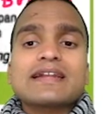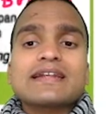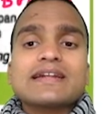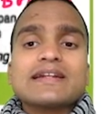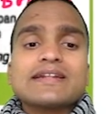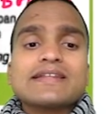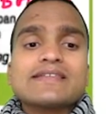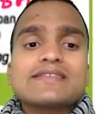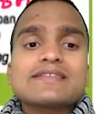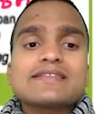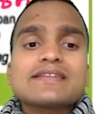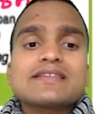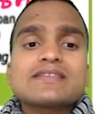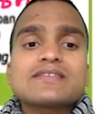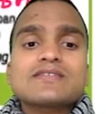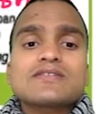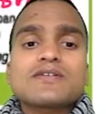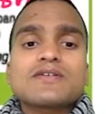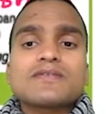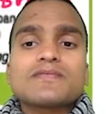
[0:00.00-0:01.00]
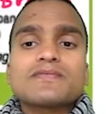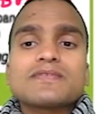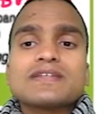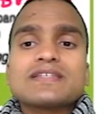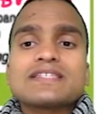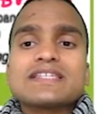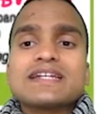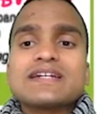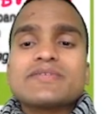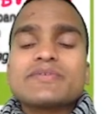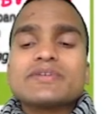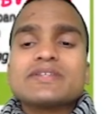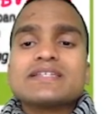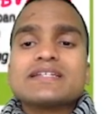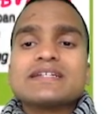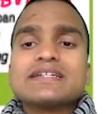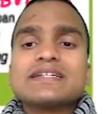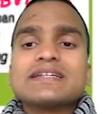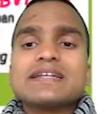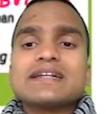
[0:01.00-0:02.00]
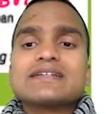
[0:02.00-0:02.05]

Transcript: at a distance of eccentricity,